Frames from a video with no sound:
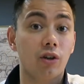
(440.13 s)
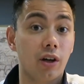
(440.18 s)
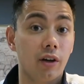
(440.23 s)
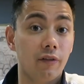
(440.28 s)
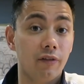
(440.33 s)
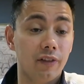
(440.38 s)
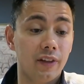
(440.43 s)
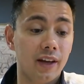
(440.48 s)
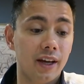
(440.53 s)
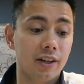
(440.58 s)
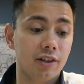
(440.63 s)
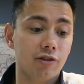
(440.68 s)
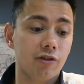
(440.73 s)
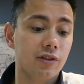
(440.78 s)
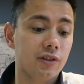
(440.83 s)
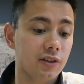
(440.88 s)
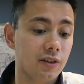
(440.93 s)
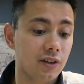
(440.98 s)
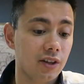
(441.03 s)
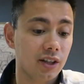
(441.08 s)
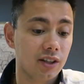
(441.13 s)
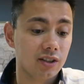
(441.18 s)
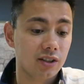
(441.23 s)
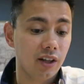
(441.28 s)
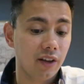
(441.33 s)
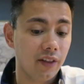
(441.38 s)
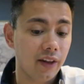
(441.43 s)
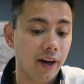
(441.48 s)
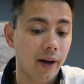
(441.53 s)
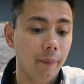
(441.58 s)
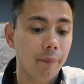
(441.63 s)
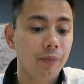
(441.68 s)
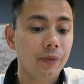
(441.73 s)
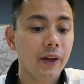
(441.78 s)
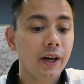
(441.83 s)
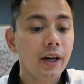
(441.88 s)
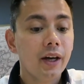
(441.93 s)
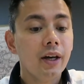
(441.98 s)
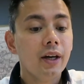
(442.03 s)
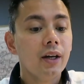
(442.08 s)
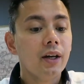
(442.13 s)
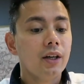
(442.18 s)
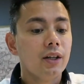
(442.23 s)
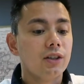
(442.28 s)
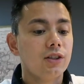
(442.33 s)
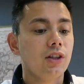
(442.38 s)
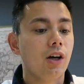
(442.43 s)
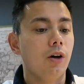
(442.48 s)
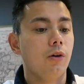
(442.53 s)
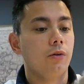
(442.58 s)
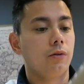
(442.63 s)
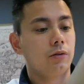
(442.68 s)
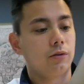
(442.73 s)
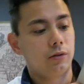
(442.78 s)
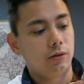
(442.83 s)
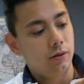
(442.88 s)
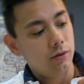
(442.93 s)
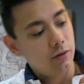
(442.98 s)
looking for the entries and things like that. So